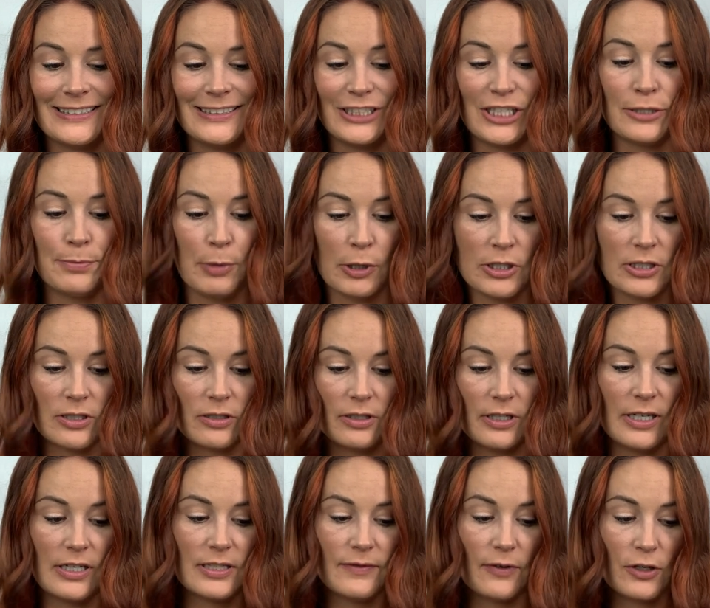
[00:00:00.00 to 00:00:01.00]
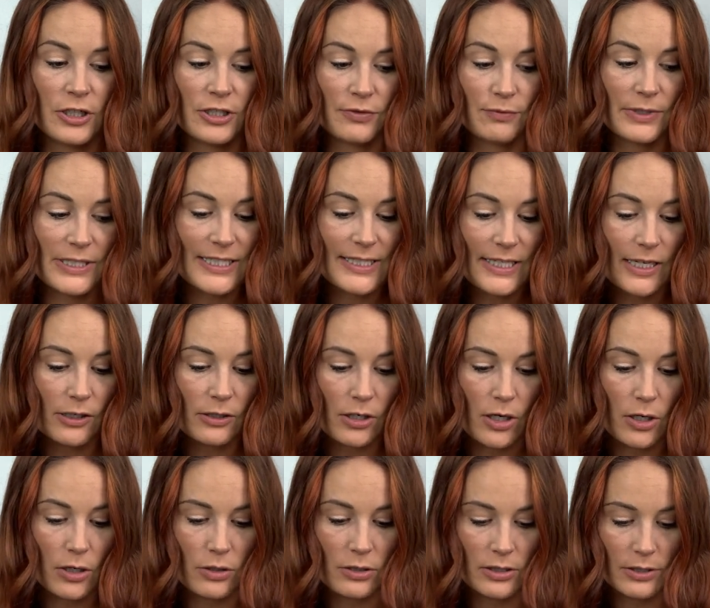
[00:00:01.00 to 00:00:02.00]
Just personally, as far as resale
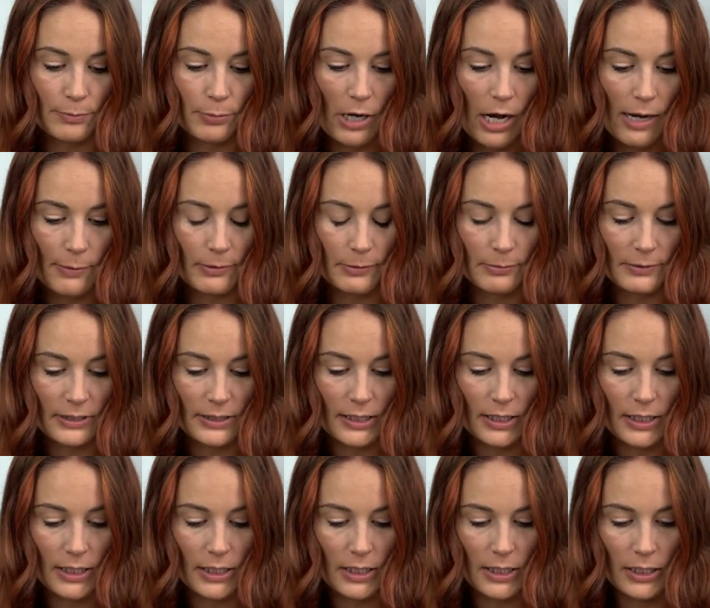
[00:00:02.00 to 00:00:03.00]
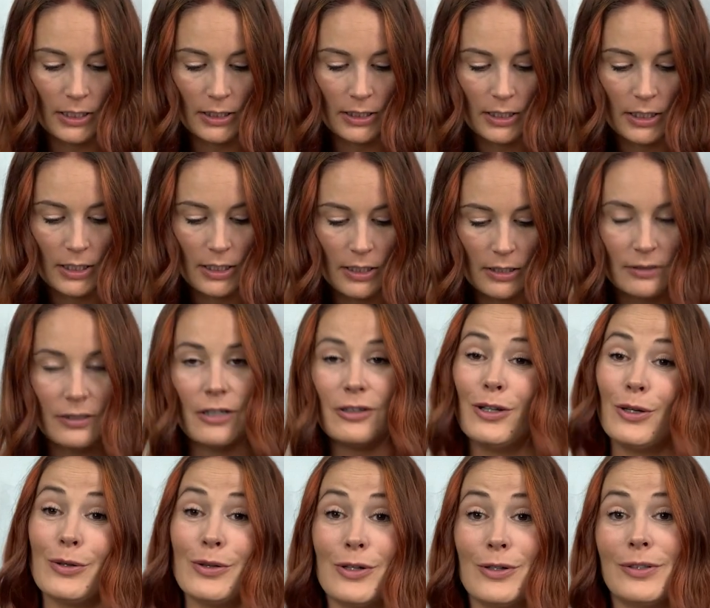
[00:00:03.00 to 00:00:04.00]
goes, probably the
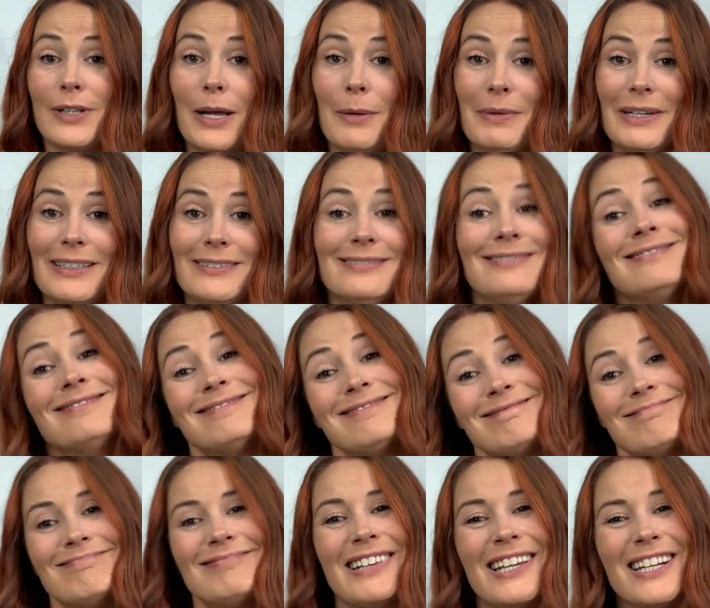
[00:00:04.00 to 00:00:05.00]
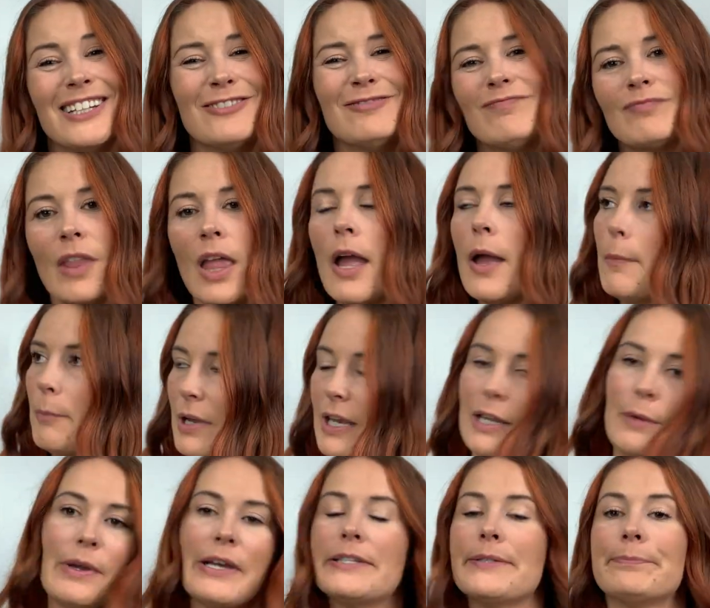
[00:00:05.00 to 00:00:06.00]
Lululemon. You know,
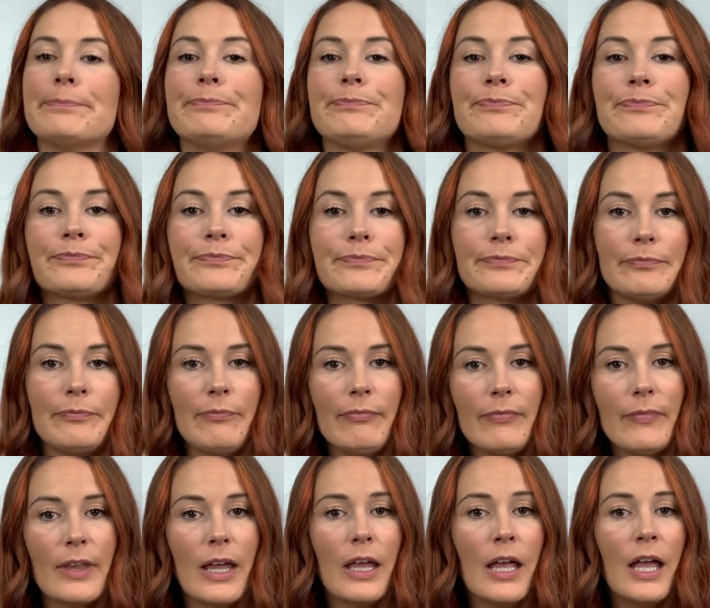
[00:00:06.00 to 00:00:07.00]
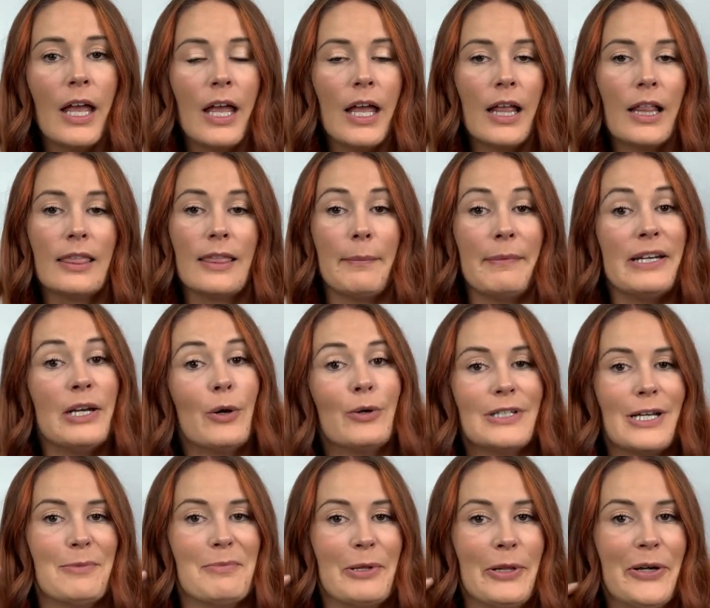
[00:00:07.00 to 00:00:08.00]
anyways, let me know
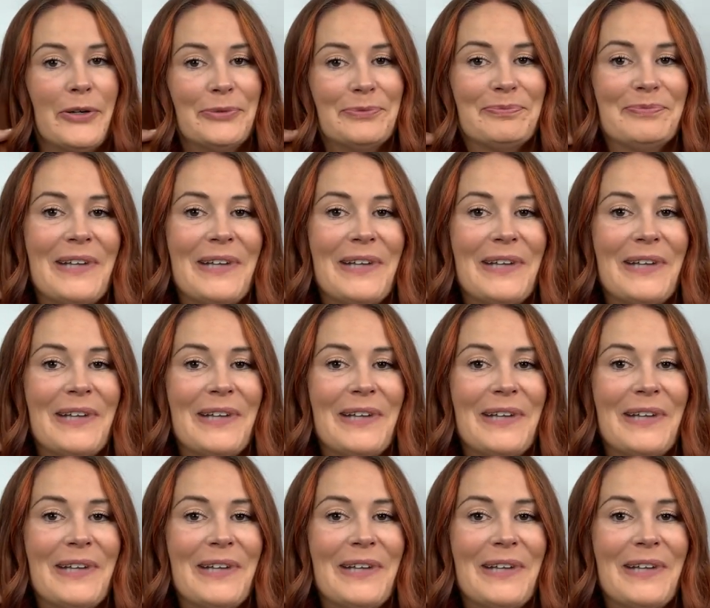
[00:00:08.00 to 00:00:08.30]
down below.